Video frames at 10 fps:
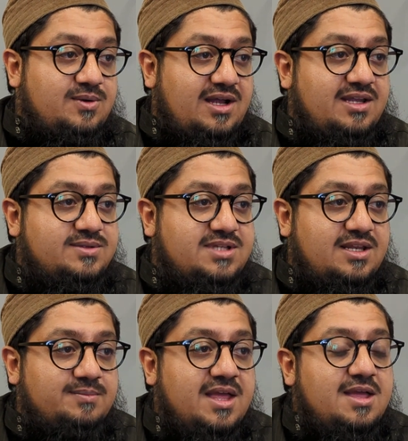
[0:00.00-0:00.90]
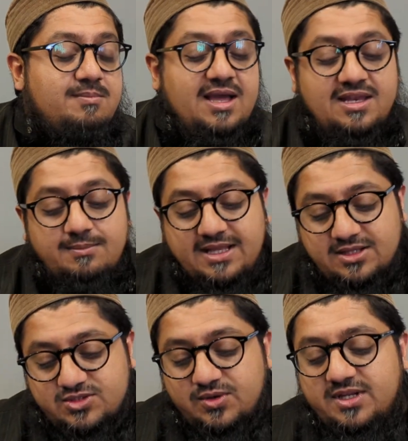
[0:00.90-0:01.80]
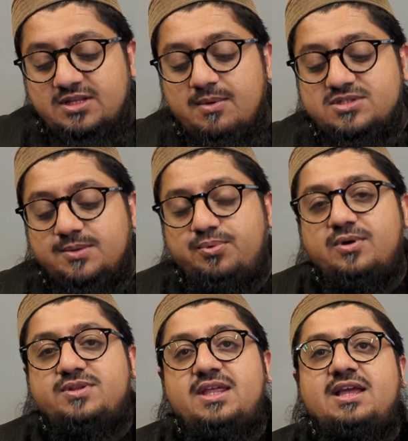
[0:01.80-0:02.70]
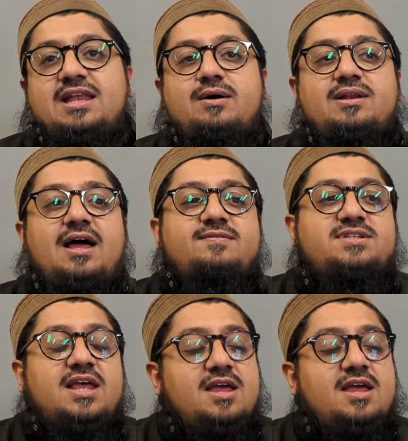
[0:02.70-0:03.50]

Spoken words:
alayhi wa sallam. May Allah make the sunnah the most important thing in our lives.